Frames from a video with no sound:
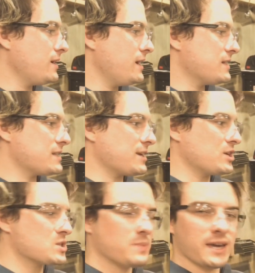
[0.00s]
instead of
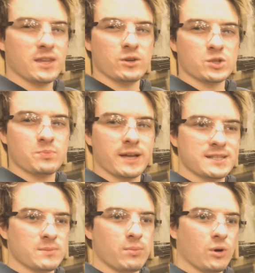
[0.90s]
just making those plates and
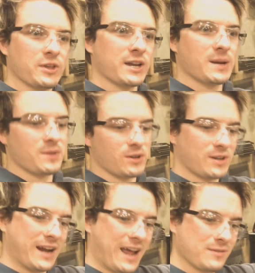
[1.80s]
bolting it up, and you kind
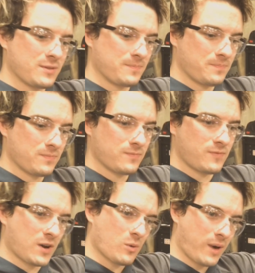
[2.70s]
of have to
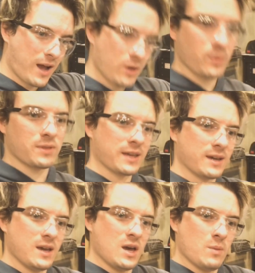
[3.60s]
fuck around with like
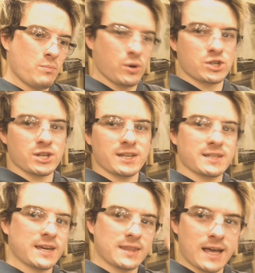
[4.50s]
pushing it to
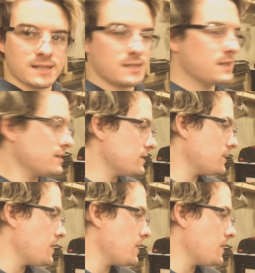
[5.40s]
get that seal.